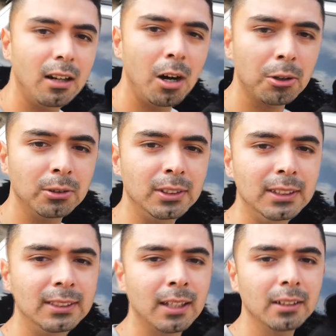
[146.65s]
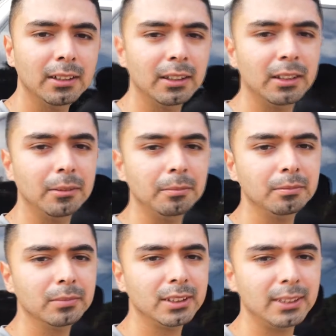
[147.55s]
auto detailing
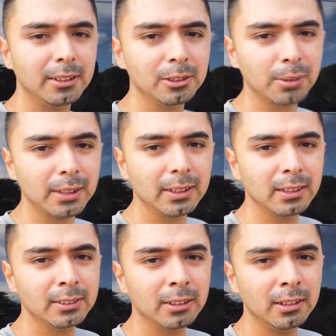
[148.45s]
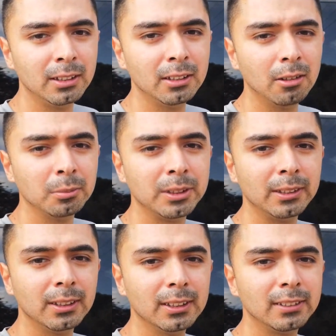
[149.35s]
stickers right there, so you can know I'm
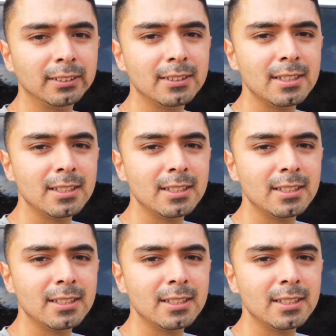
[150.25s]
serious.